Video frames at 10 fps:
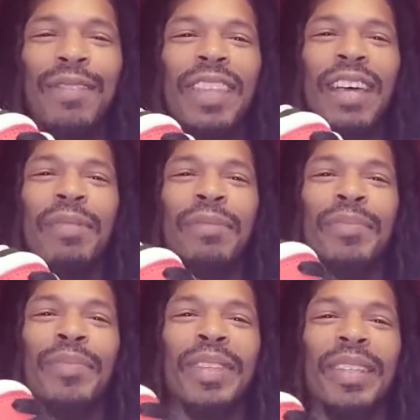them
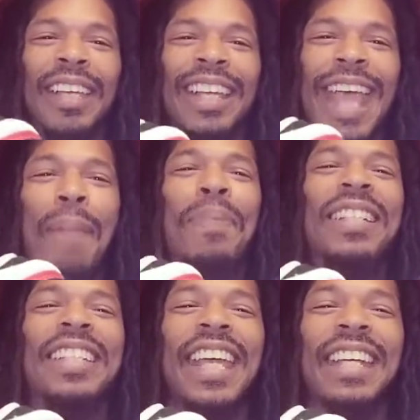
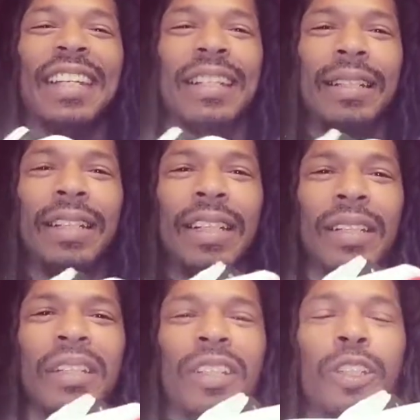decapitated,
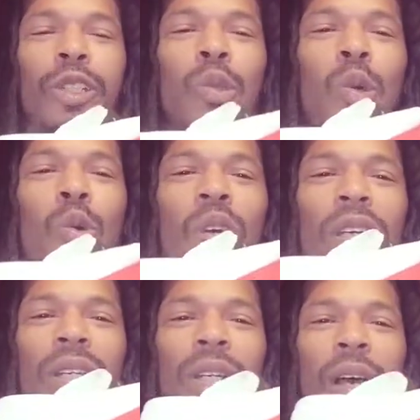
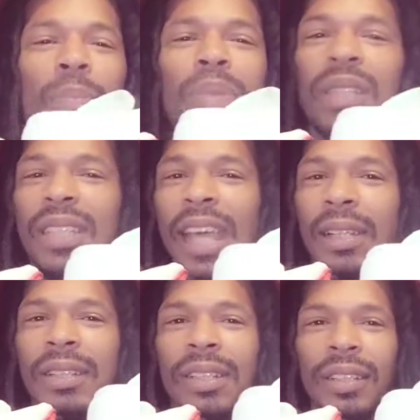destroyed,
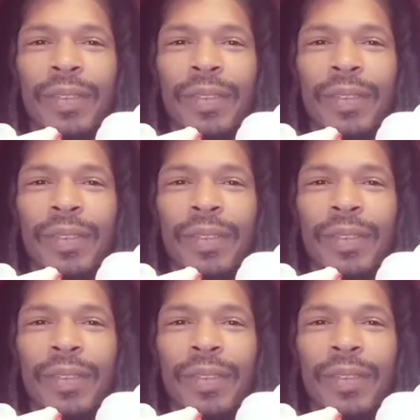upset,